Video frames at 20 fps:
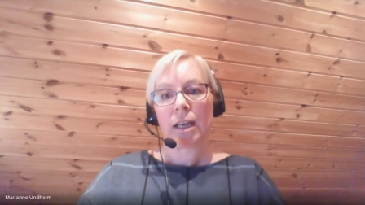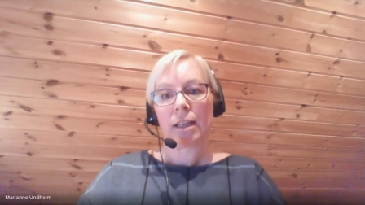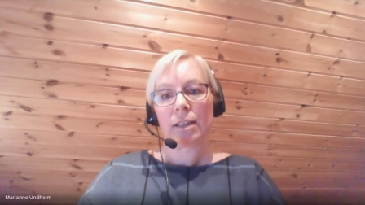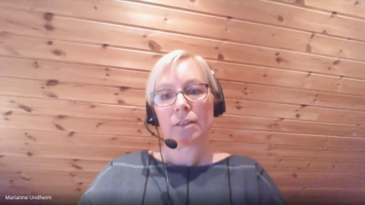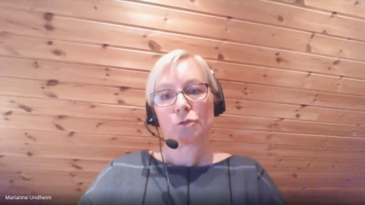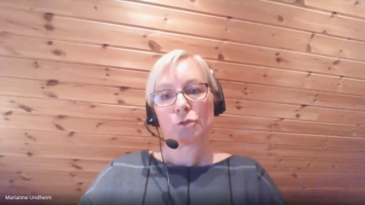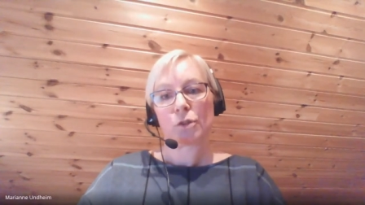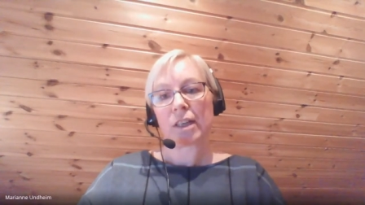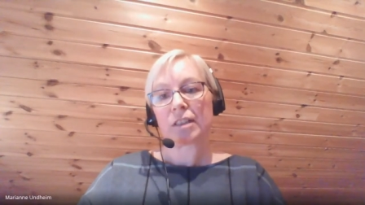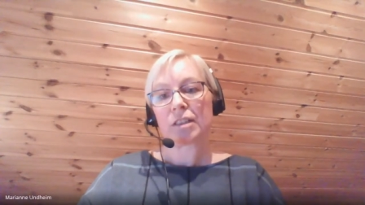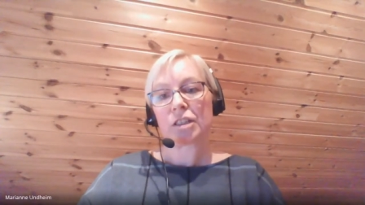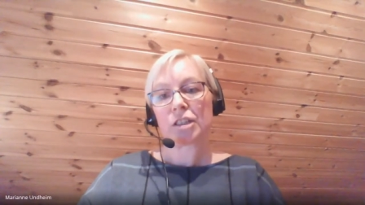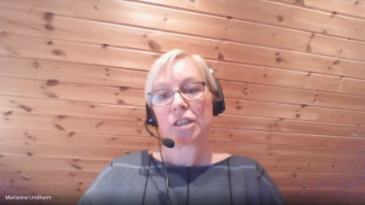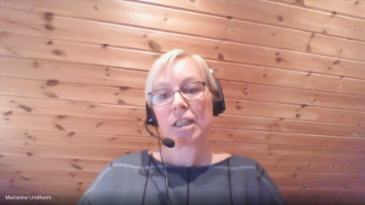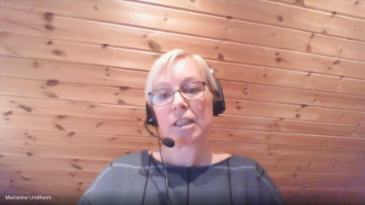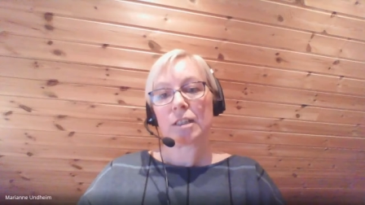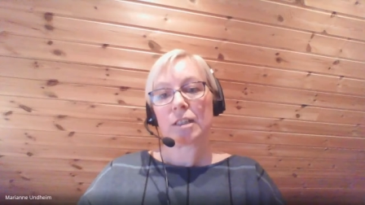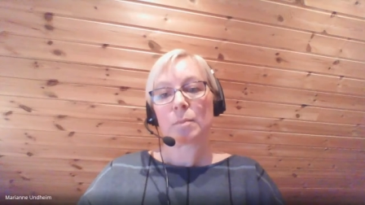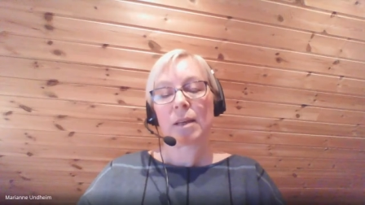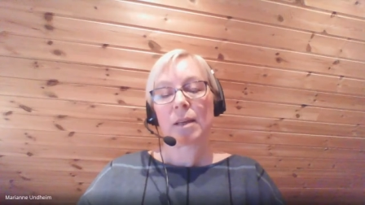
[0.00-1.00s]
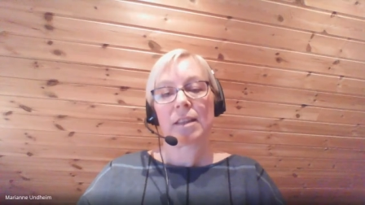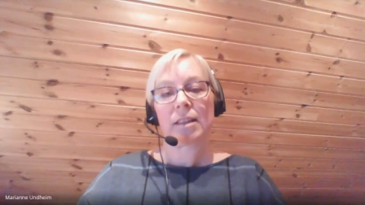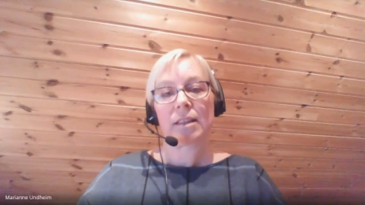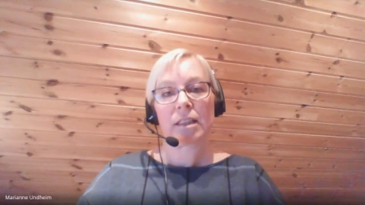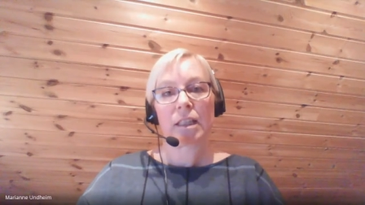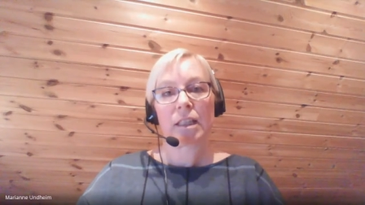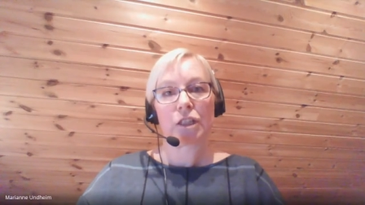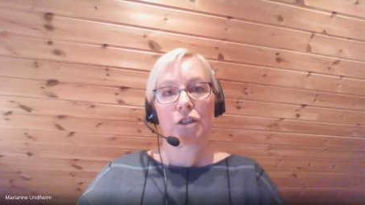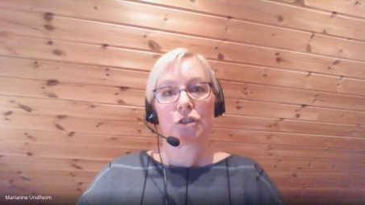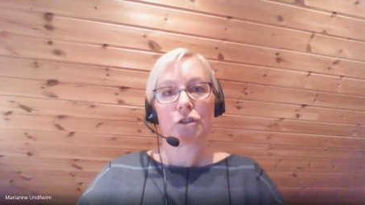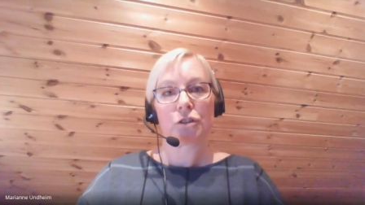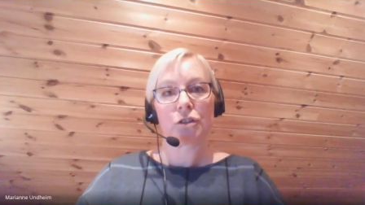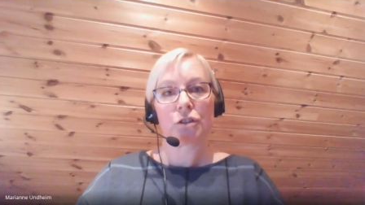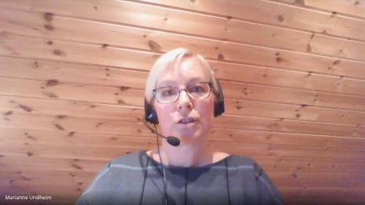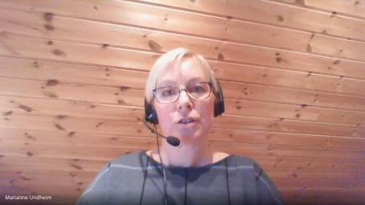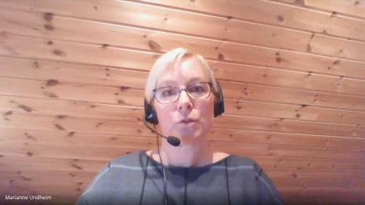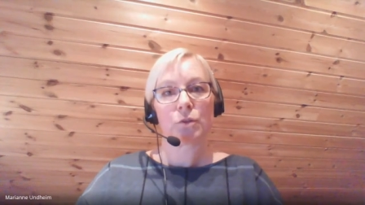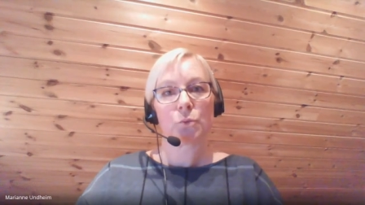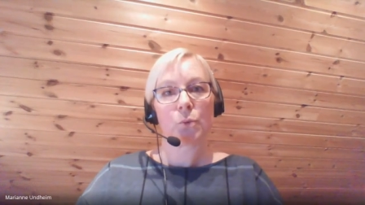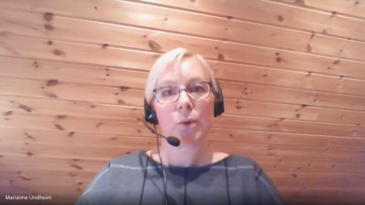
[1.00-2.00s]
strategies by the
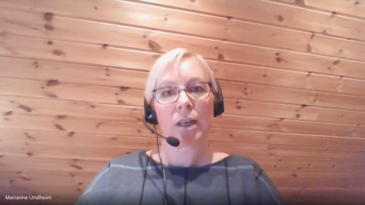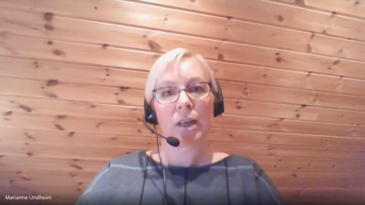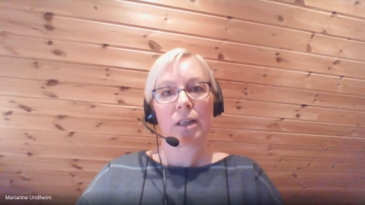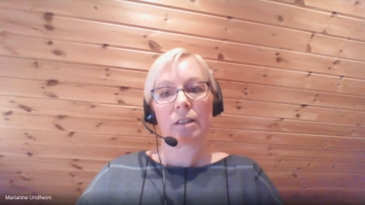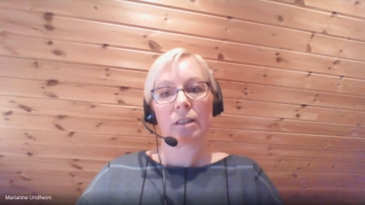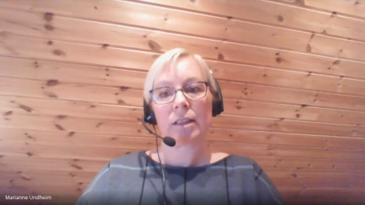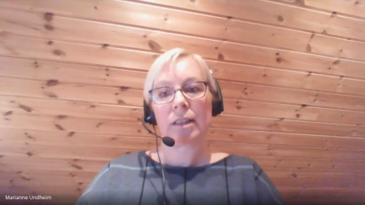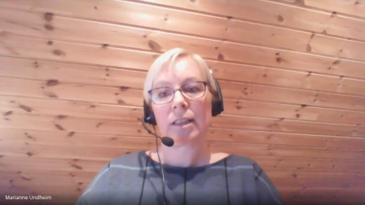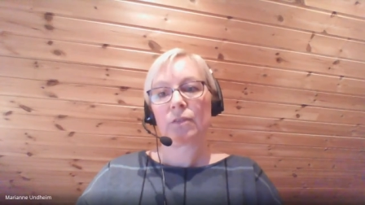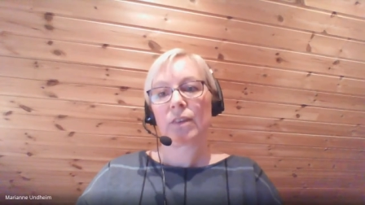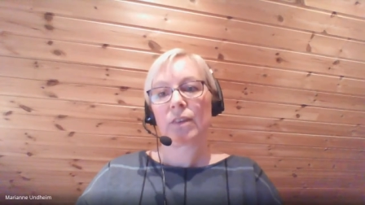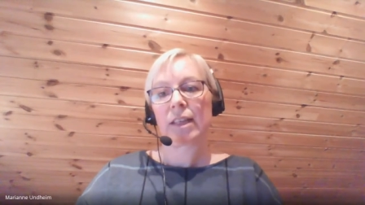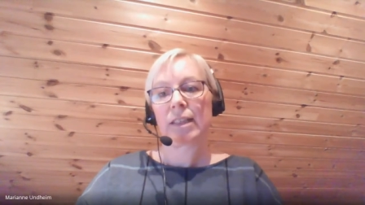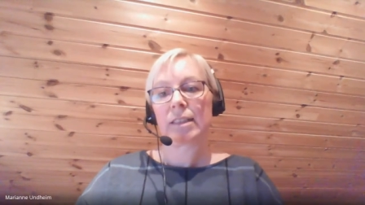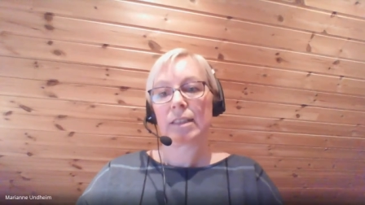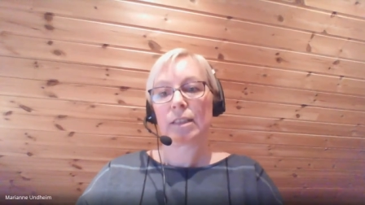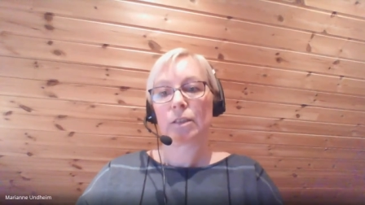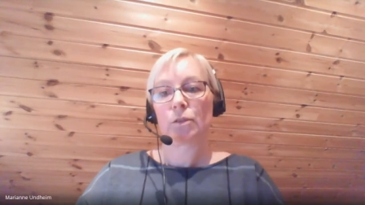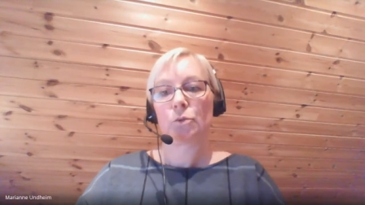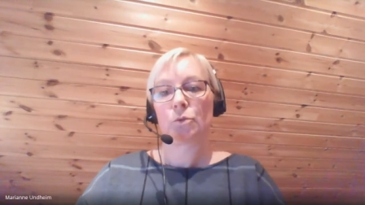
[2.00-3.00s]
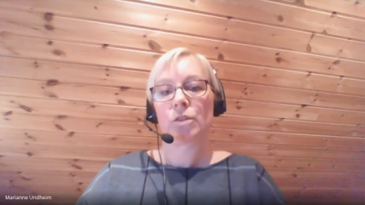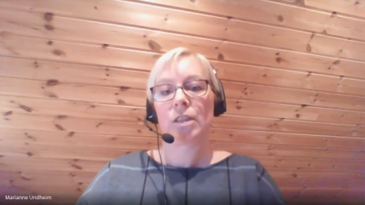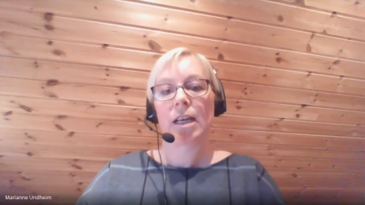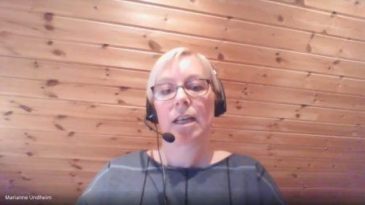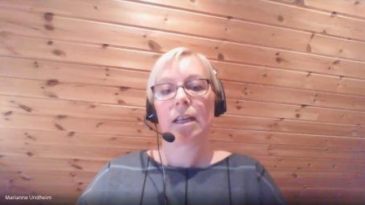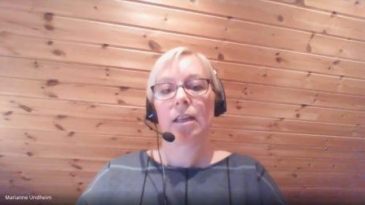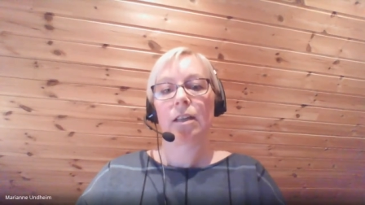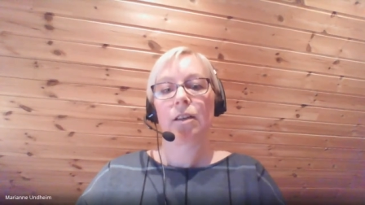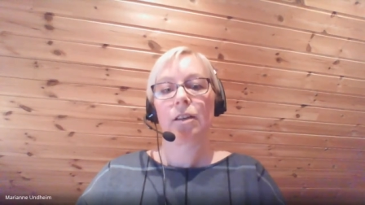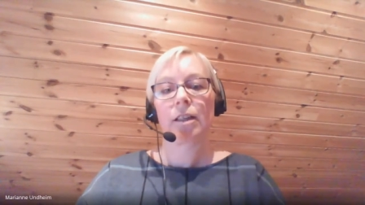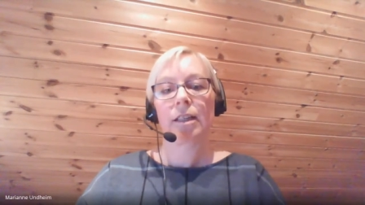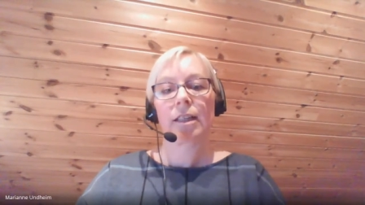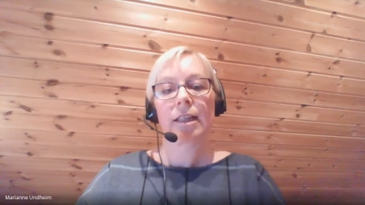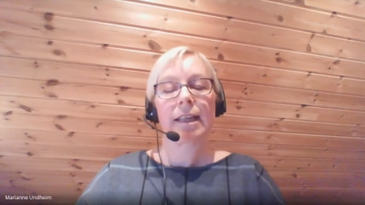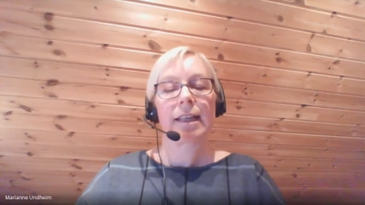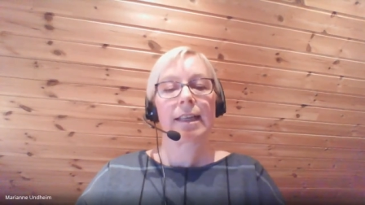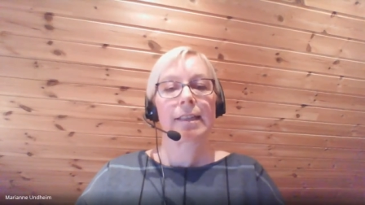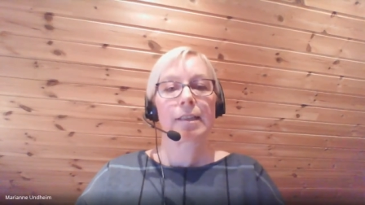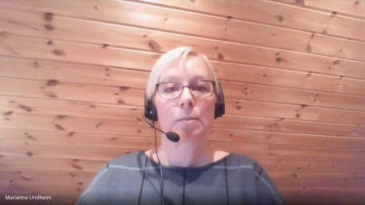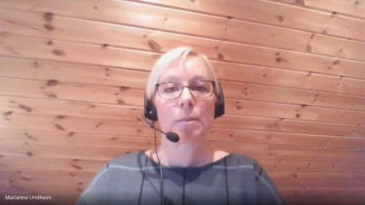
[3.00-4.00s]
teachers were inviting to dialogue,
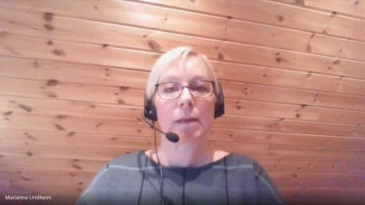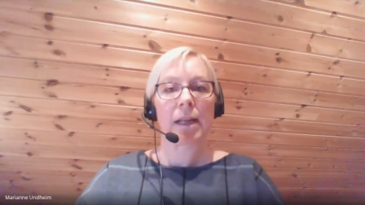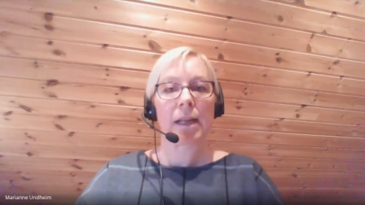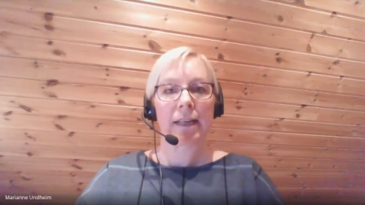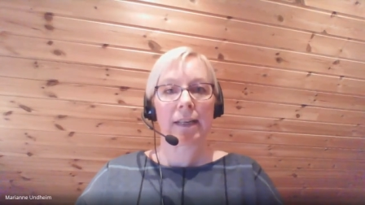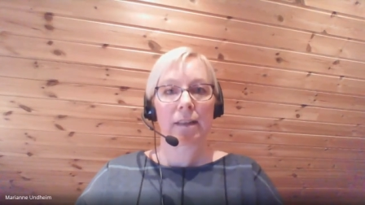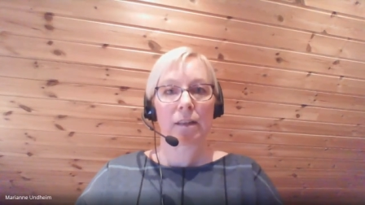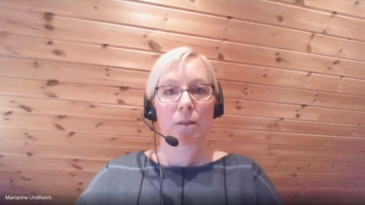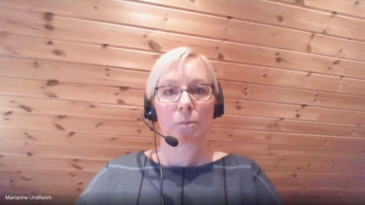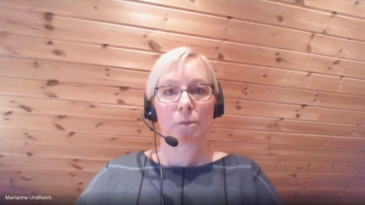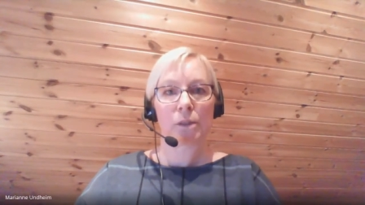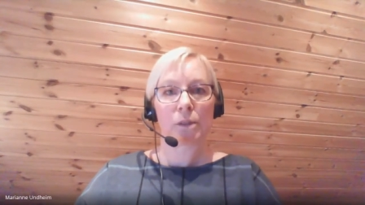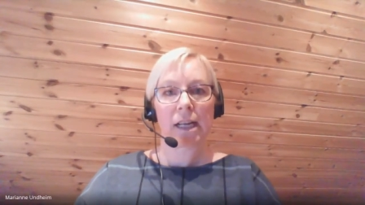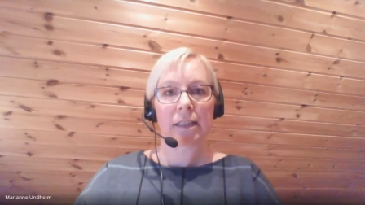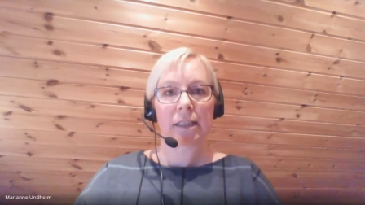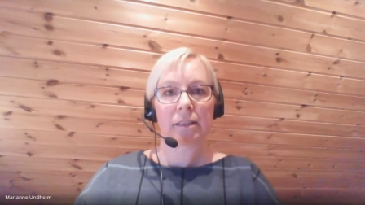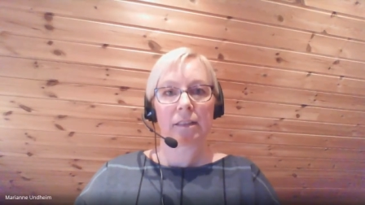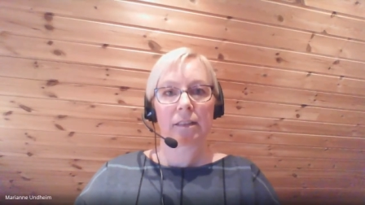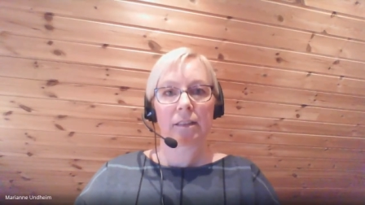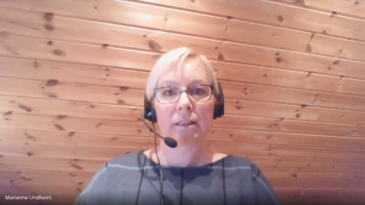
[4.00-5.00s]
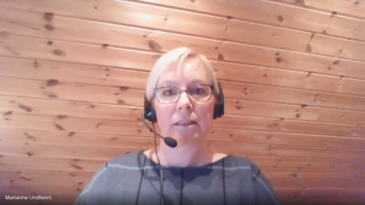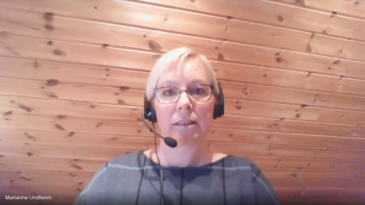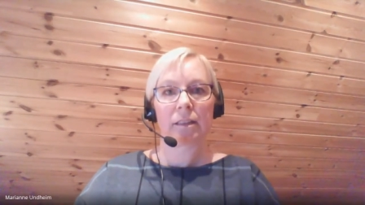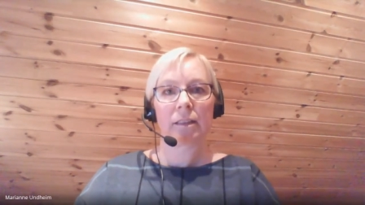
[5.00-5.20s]
explaining the practical,